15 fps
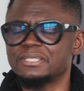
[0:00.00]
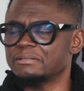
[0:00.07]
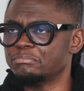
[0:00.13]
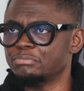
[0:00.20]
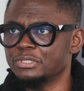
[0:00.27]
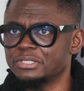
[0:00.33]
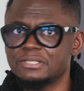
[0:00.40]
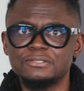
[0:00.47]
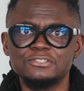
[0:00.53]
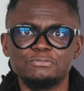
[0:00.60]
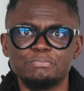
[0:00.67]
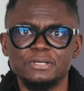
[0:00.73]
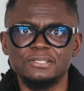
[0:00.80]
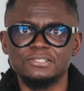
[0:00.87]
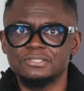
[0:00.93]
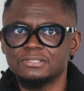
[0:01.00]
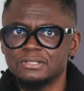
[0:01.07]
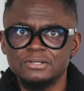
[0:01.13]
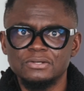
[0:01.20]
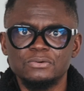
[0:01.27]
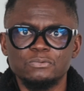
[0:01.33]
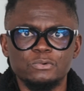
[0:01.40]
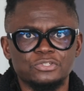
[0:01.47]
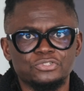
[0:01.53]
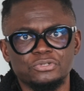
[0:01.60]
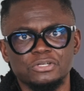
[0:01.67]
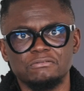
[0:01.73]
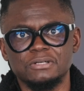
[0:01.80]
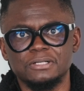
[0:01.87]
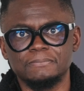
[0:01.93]
a breathing space
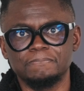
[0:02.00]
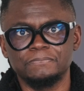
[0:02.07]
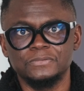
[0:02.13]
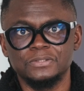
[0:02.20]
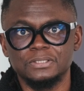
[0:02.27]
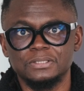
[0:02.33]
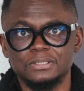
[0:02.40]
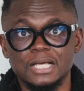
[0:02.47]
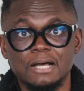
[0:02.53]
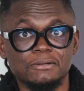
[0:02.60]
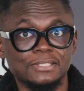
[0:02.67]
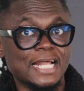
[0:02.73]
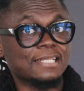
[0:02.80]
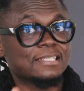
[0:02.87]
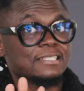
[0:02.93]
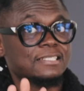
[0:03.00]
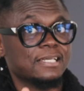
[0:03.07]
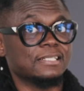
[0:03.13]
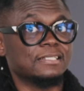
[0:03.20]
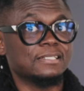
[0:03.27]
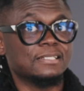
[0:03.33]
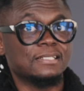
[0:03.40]
whatsoever. Now, that said,